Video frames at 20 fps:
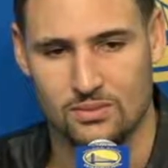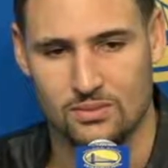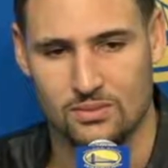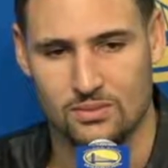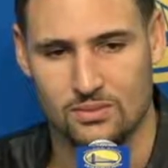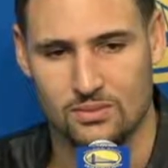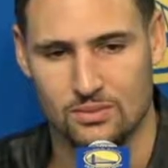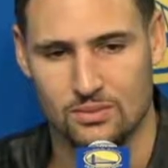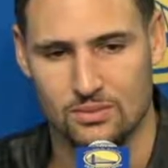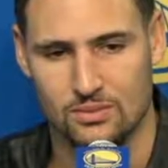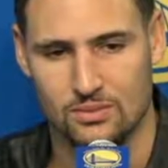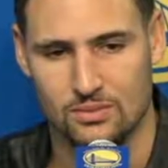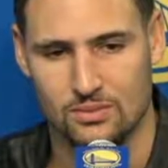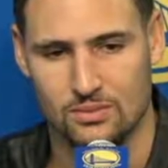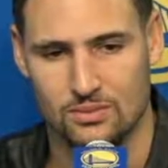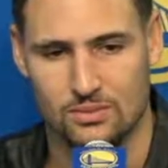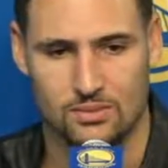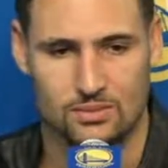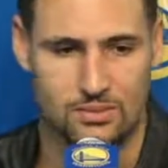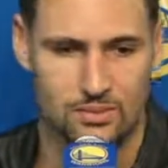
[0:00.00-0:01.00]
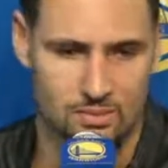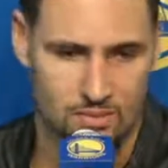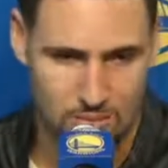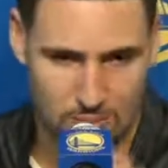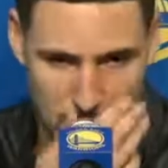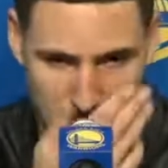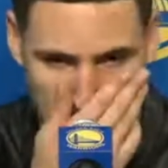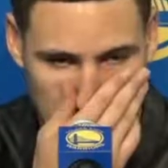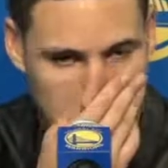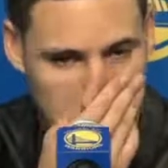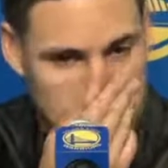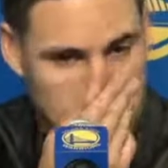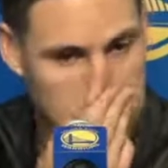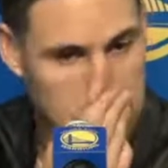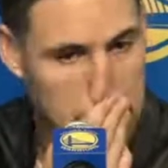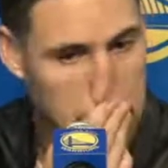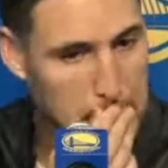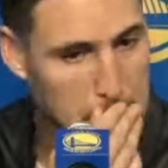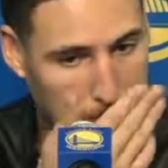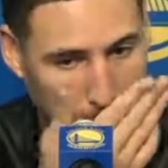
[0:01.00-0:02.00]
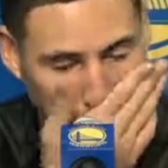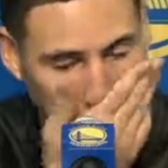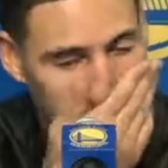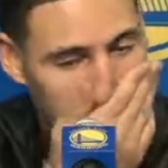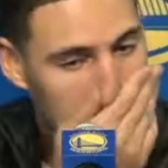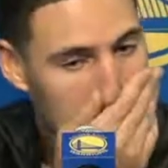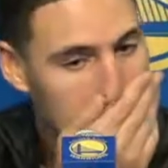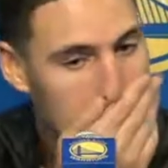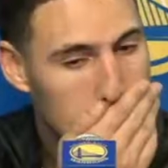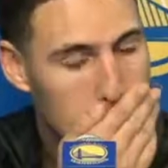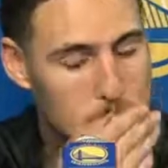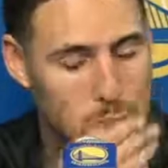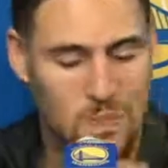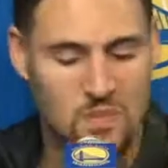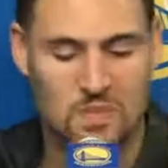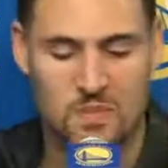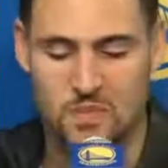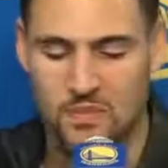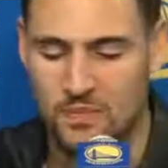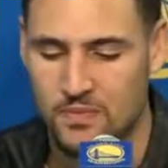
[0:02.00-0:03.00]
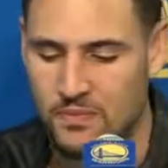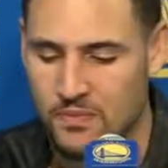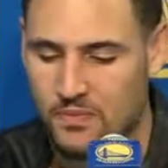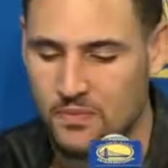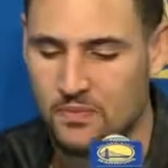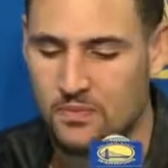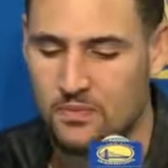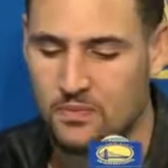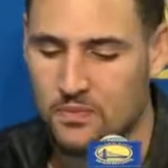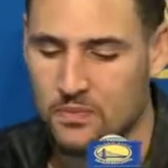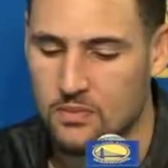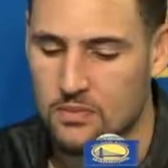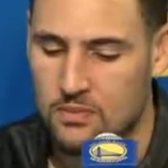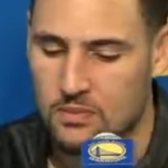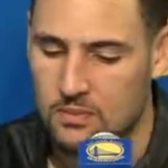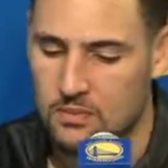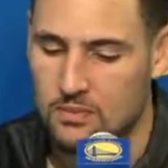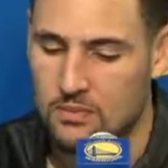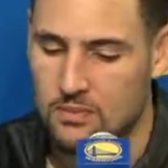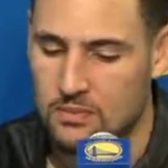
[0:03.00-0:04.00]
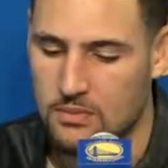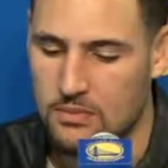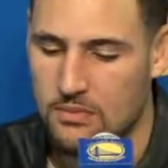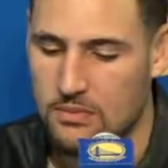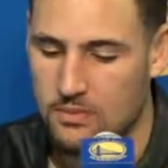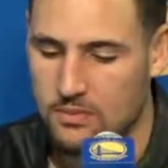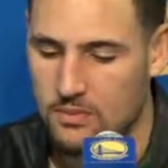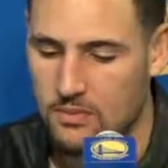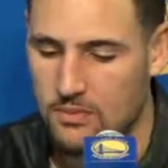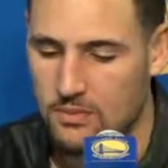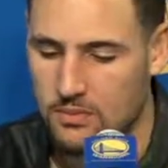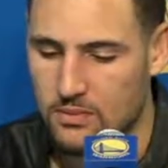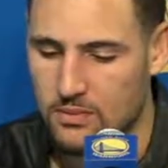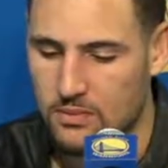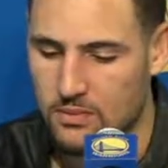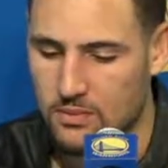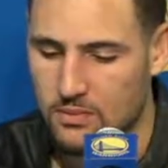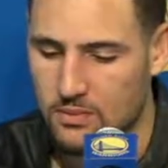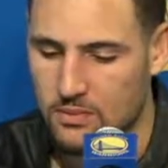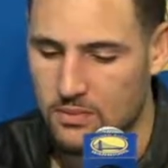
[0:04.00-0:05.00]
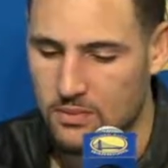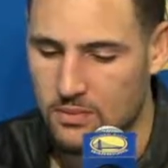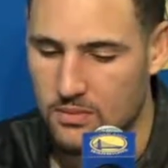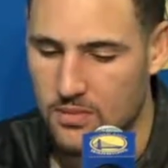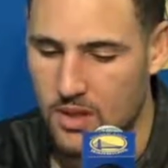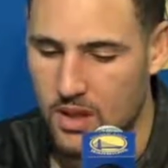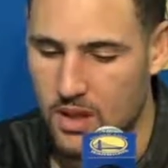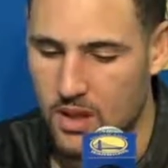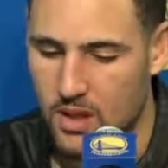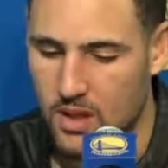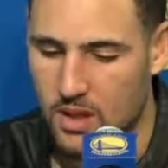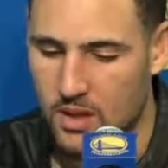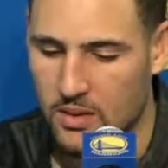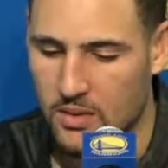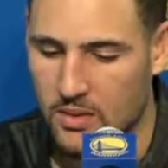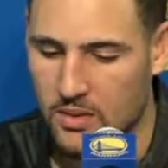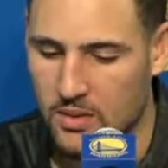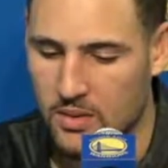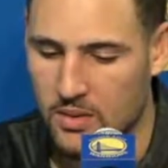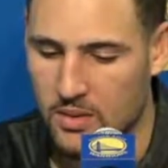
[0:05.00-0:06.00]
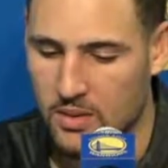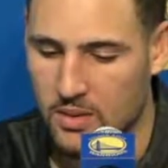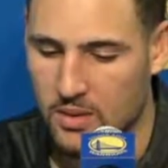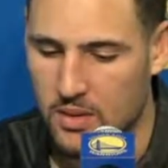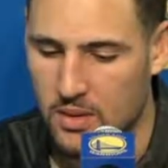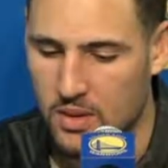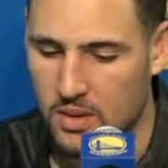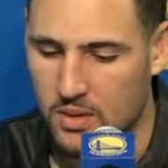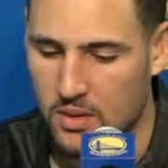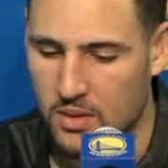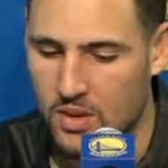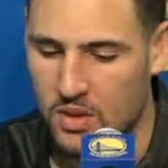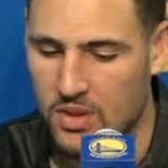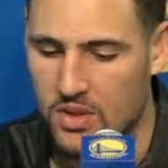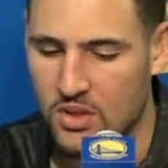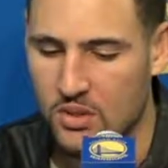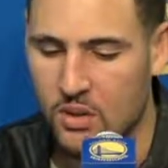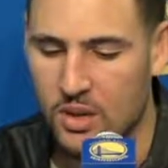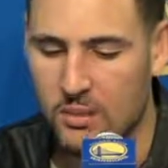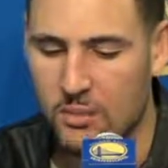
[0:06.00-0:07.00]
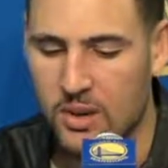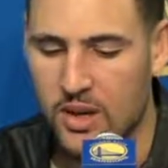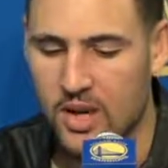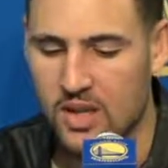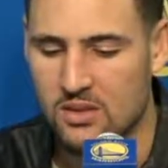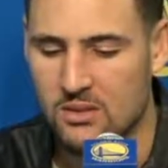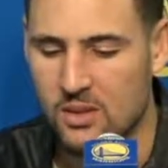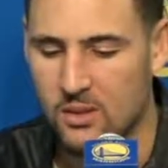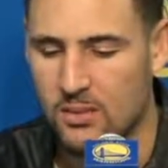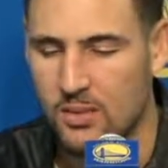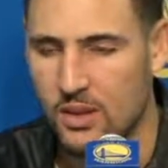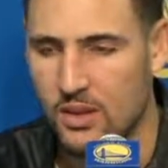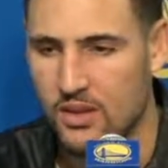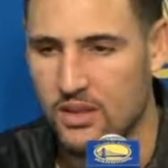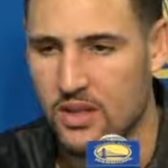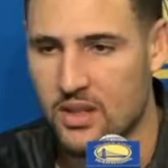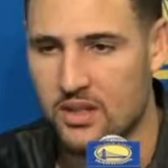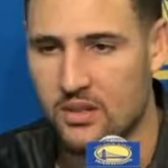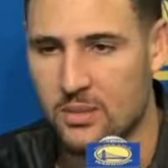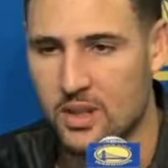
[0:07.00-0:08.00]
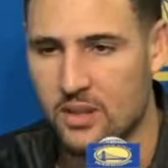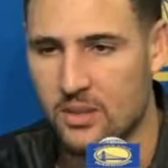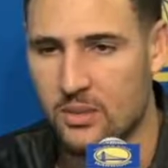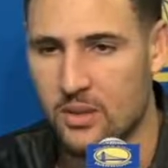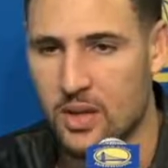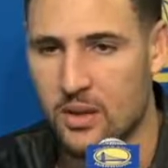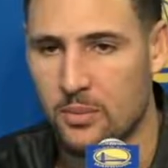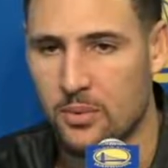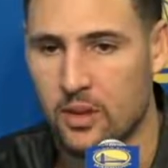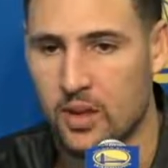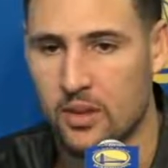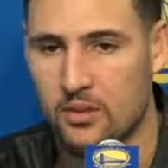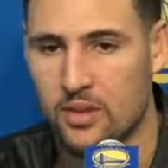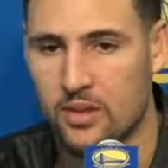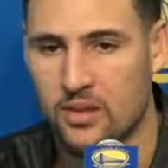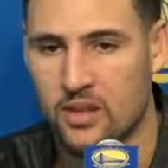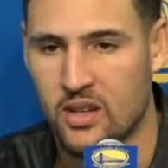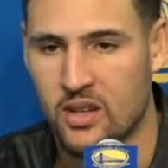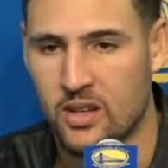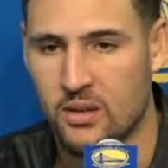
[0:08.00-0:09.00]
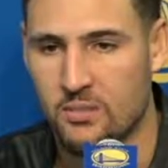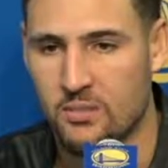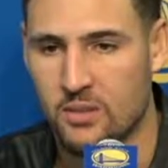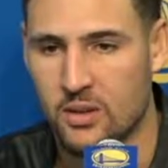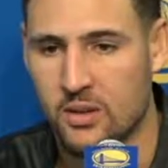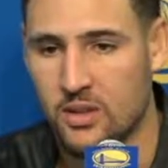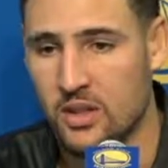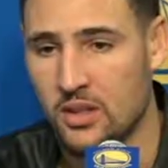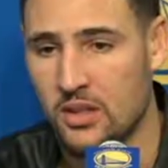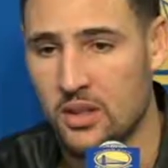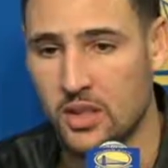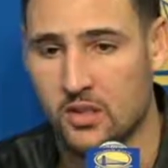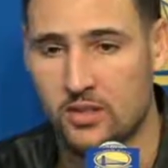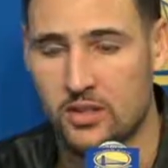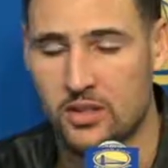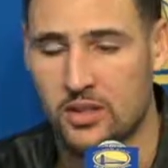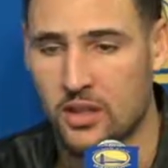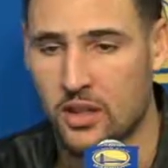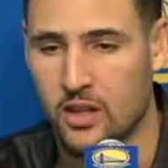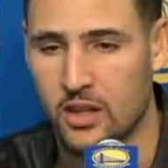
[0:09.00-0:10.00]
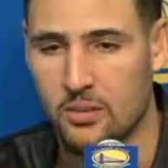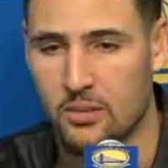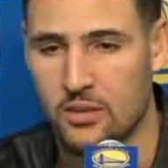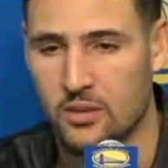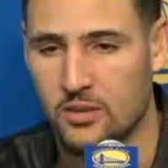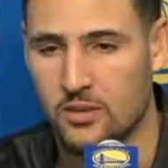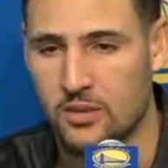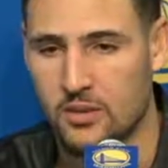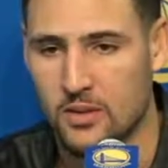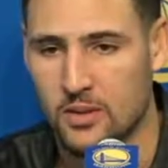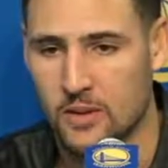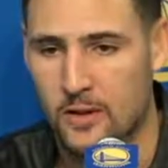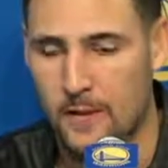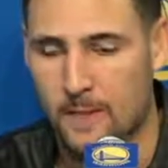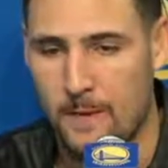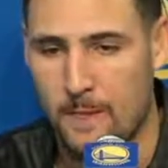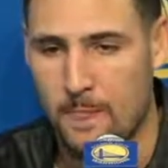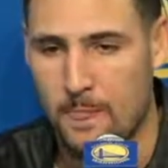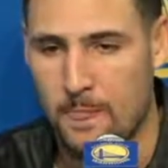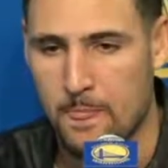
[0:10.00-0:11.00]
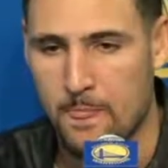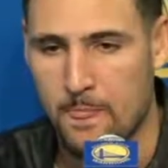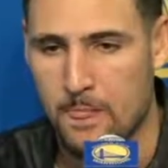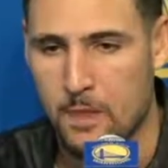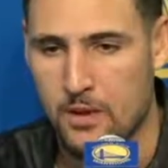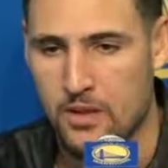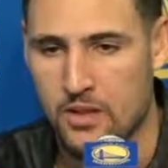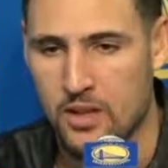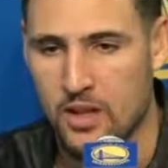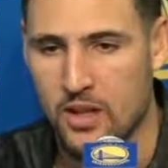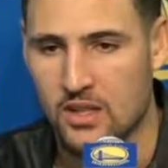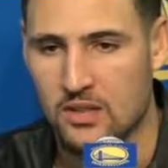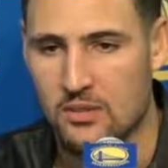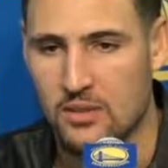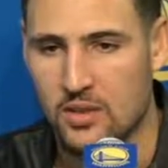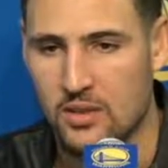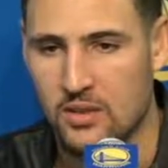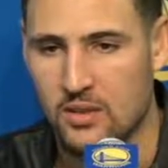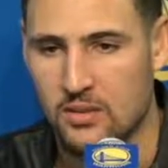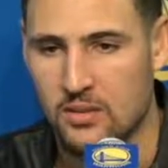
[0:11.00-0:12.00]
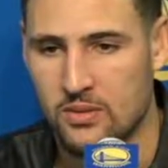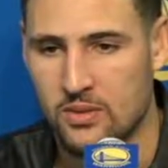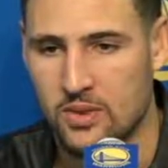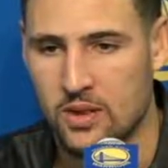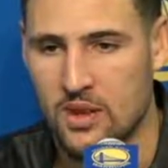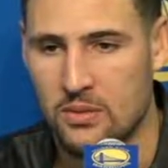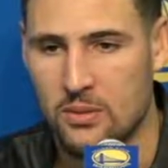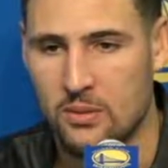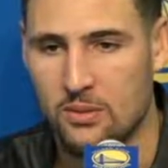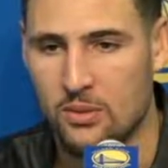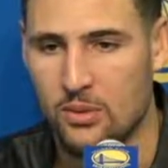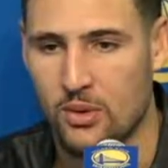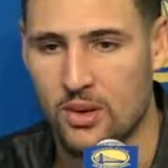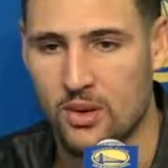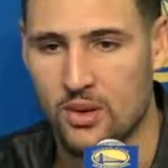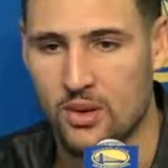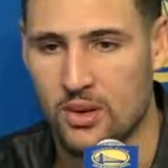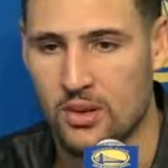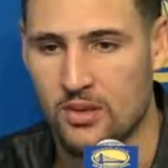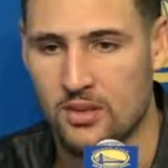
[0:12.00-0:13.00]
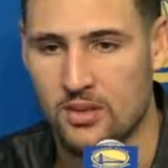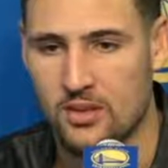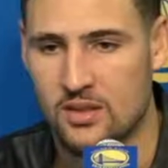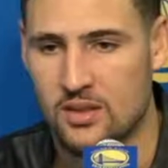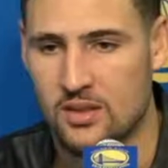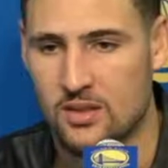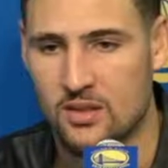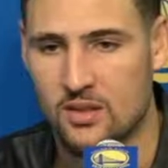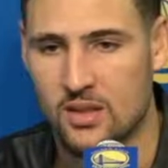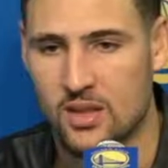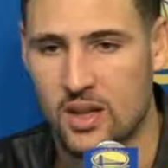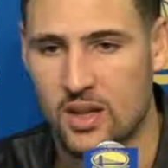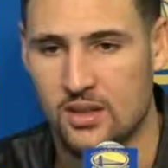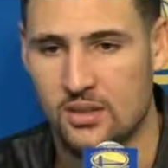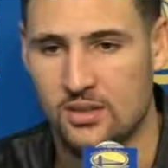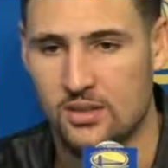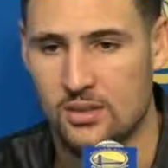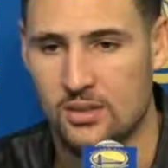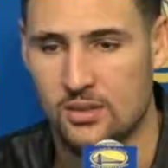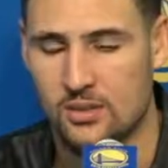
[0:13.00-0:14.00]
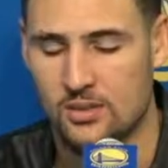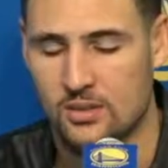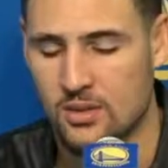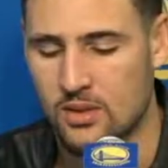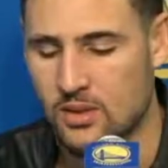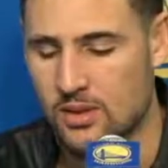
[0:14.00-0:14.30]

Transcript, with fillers: playmaking, specifically with Shaun and Kevin, what did you see out of them and how they approached that area of the game tonight? Well, they're just great basketball players. They just make the right play every time, or nearly every time. And Shaun's been a phenomenal point guard since he was in high school.